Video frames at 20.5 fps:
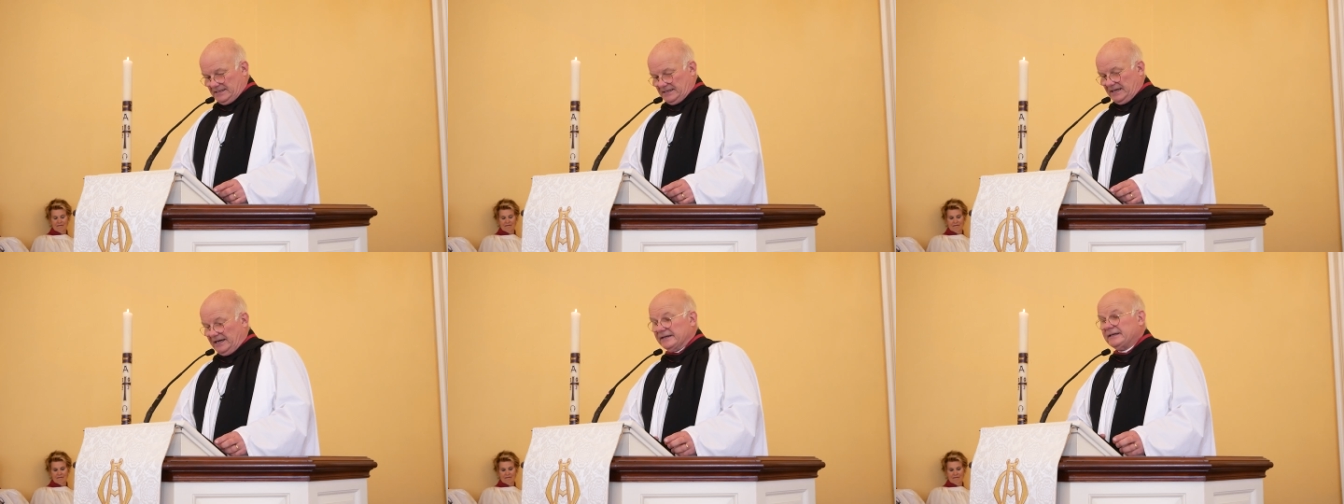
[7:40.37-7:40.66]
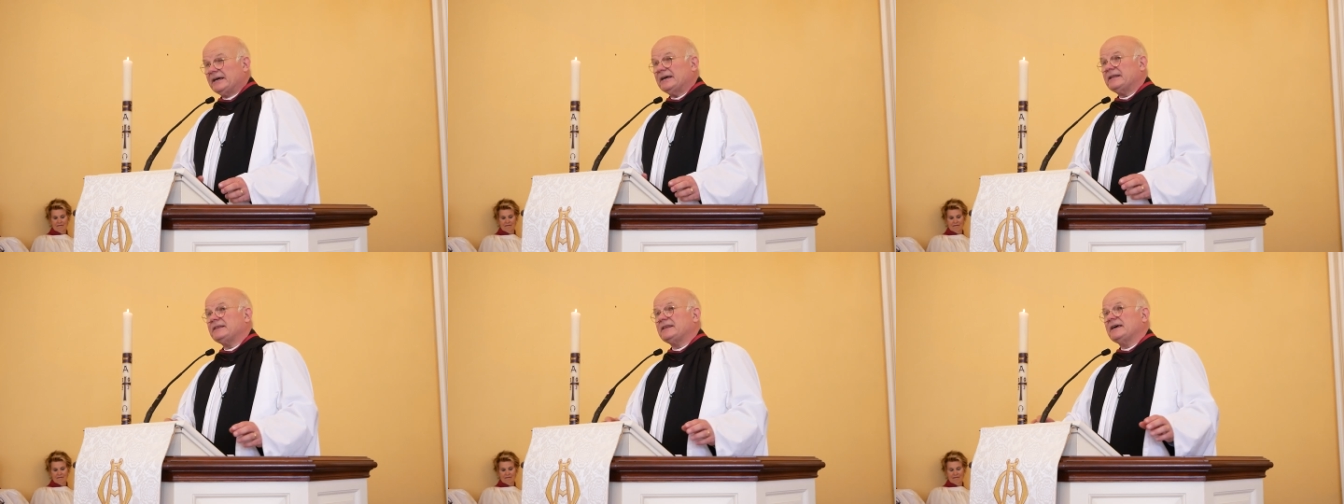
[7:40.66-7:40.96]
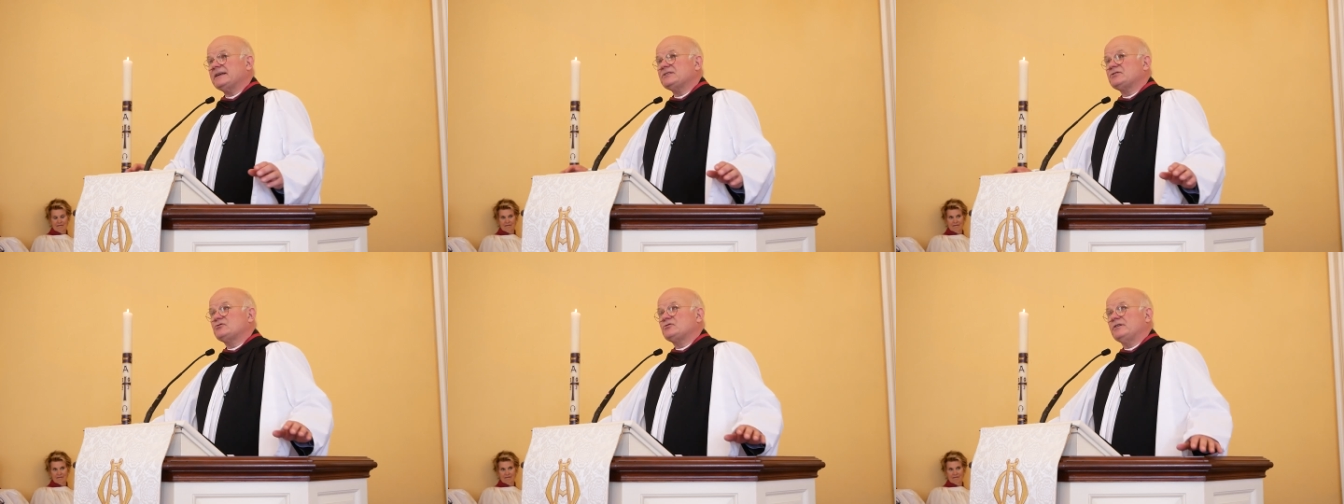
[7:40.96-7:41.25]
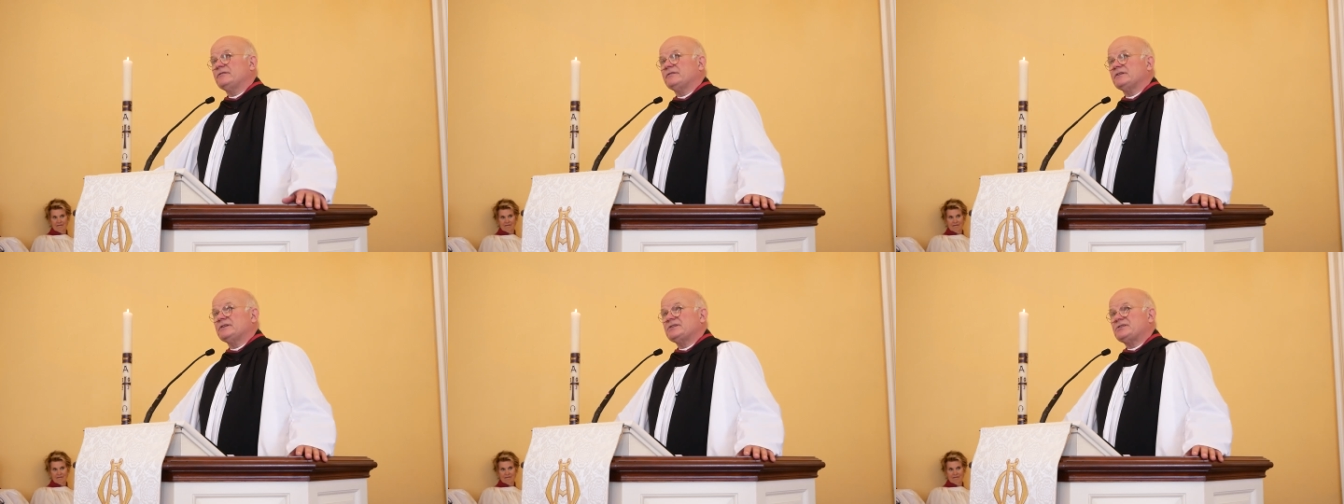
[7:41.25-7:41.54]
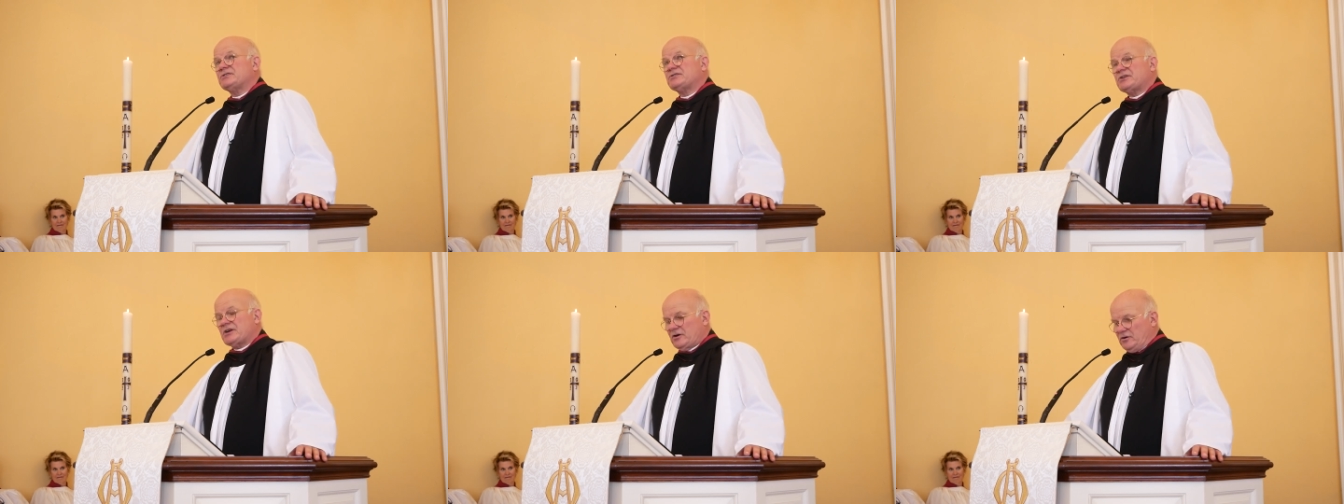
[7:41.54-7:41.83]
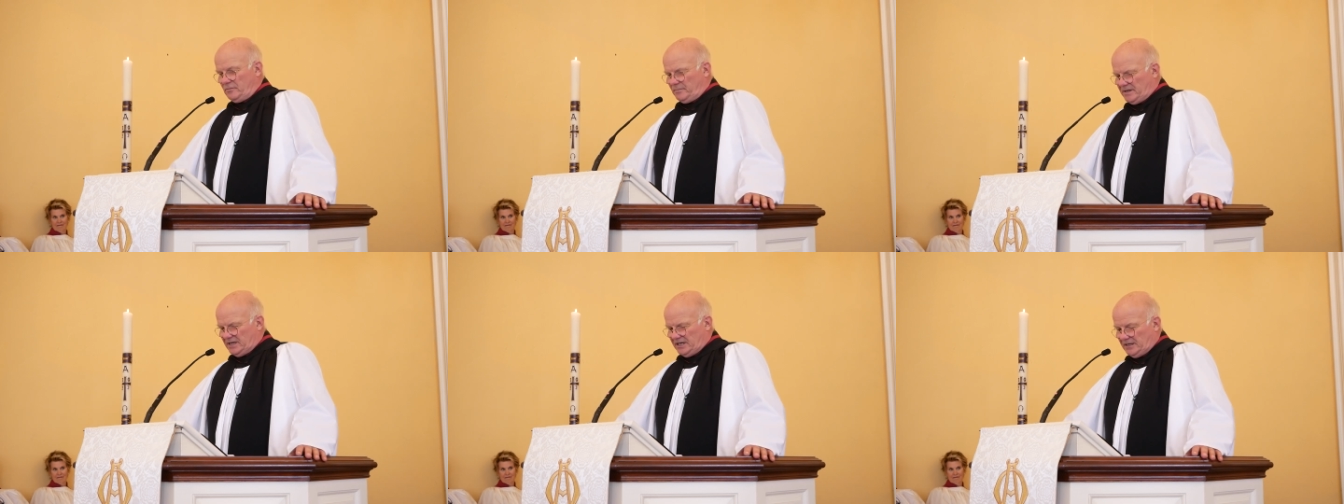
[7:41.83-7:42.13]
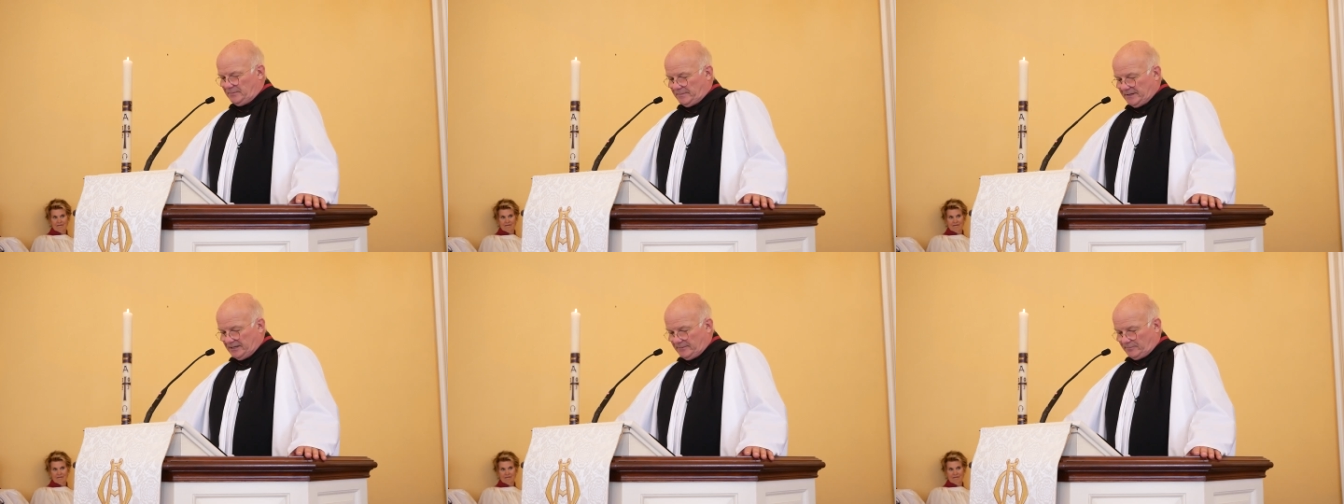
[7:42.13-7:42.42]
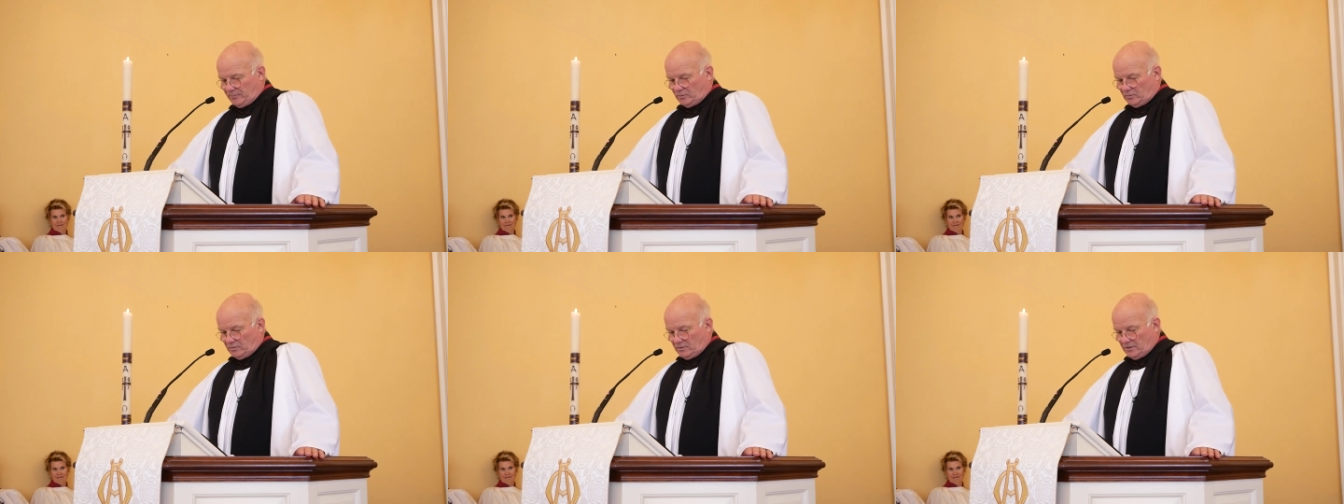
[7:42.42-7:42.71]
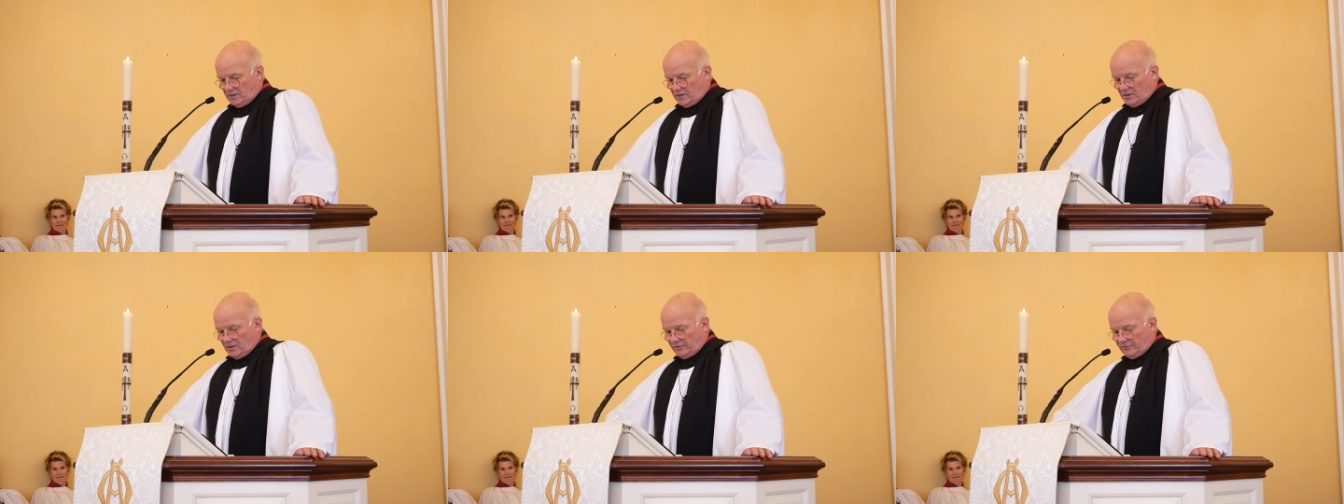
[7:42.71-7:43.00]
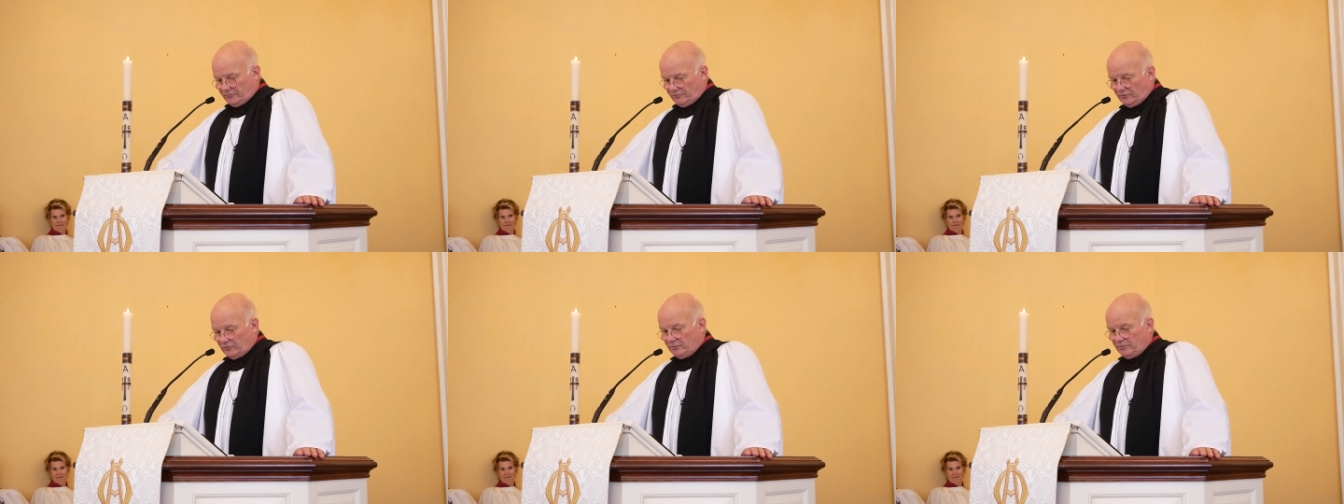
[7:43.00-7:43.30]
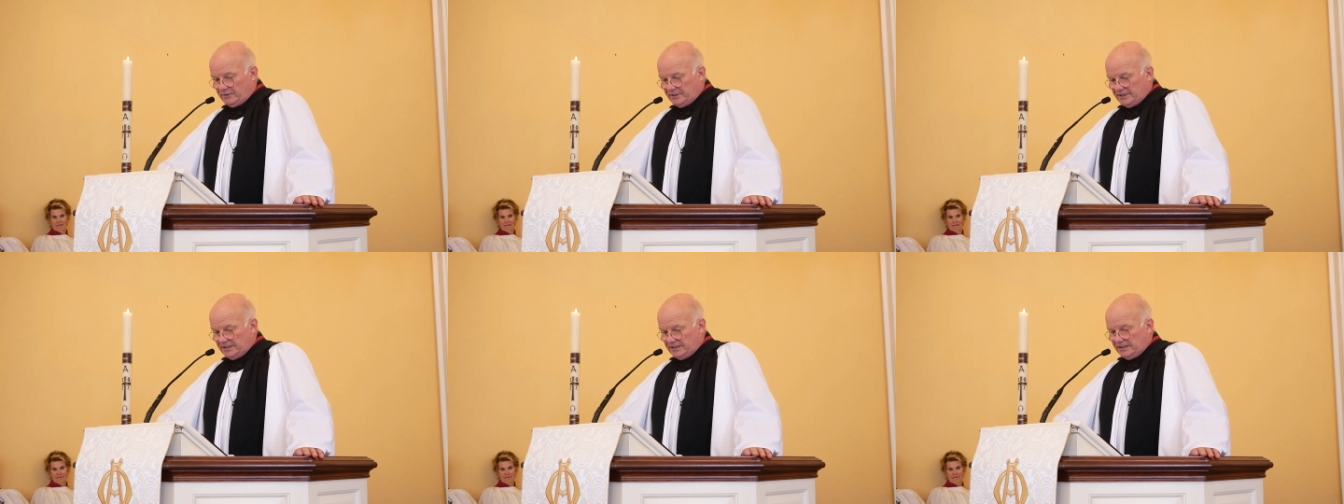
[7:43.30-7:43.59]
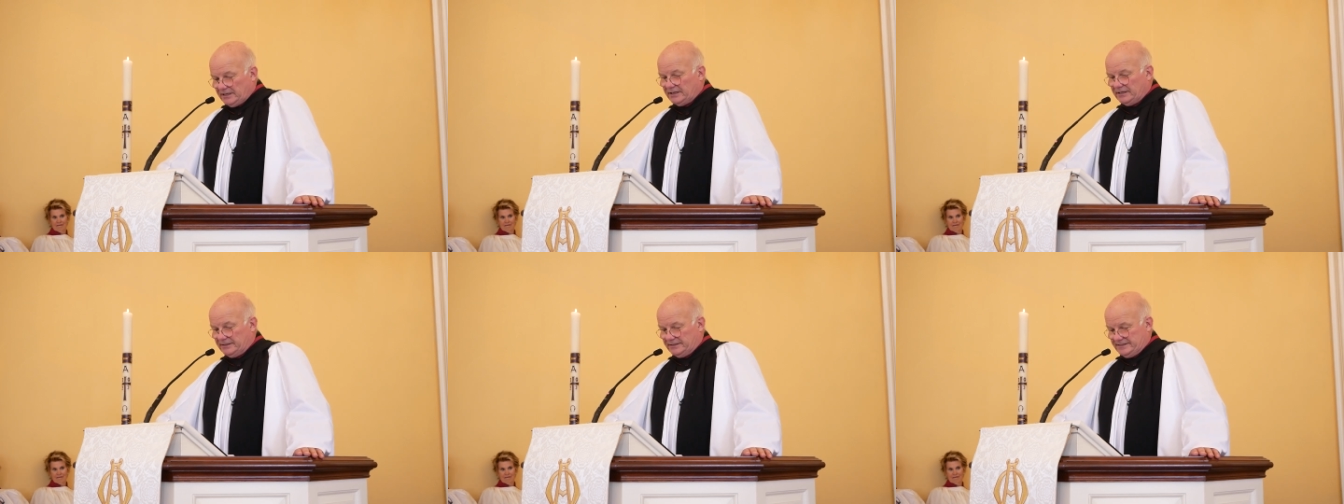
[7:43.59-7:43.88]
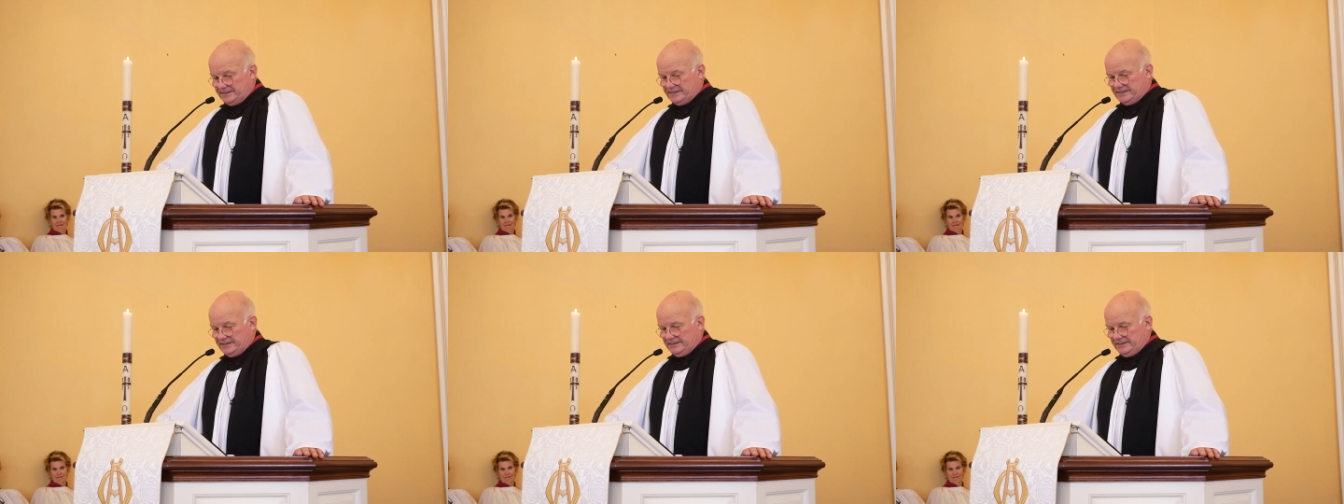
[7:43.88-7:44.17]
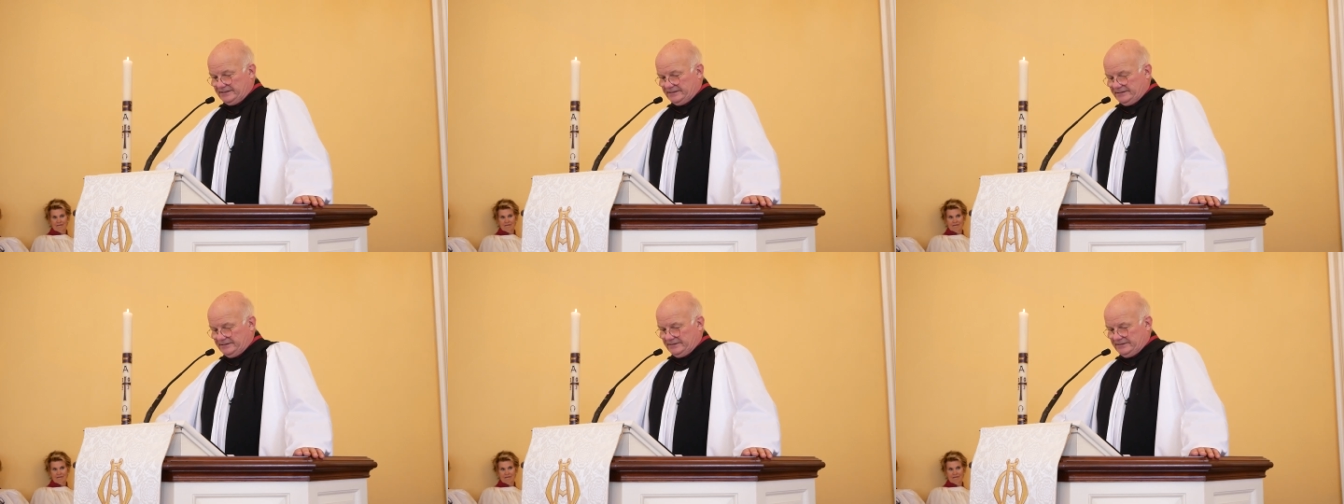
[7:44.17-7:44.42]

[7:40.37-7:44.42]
And yet, that's driven so many people through the years.